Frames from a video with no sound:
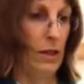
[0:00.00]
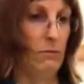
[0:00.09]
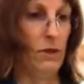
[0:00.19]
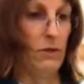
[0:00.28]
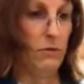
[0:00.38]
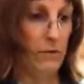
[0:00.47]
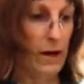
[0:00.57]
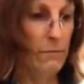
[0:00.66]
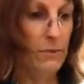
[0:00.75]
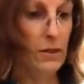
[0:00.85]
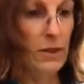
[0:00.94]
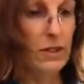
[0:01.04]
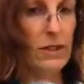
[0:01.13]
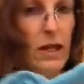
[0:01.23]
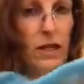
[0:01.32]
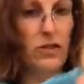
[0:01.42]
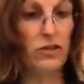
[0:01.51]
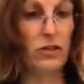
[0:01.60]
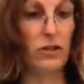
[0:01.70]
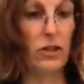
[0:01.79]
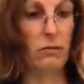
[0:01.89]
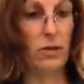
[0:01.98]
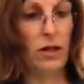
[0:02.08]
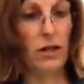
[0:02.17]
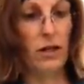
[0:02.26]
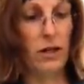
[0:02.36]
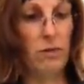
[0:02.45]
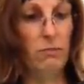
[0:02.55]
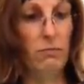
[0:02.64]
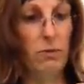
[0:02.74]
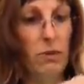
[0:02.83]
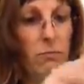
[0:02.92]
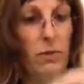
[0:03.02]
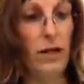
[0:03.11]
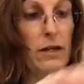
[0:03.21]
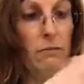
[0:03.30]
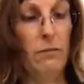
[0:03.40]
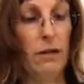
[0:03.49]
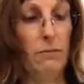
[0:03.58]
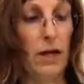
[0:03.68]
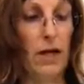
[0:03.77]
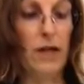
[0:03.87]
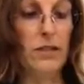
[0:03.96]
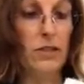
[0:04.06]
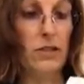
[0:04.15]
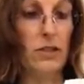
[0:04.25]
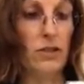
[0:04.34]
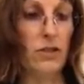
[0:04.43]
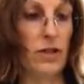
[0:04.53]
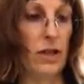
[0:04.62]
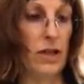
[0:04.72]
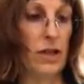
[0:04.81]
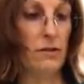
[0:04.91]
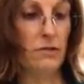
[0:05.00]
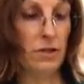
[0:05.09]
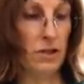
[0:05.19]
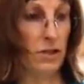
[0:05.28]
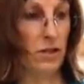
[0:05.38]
I'm going to wrap this extra clay back up and put it back in my bag so it doesn't dry out.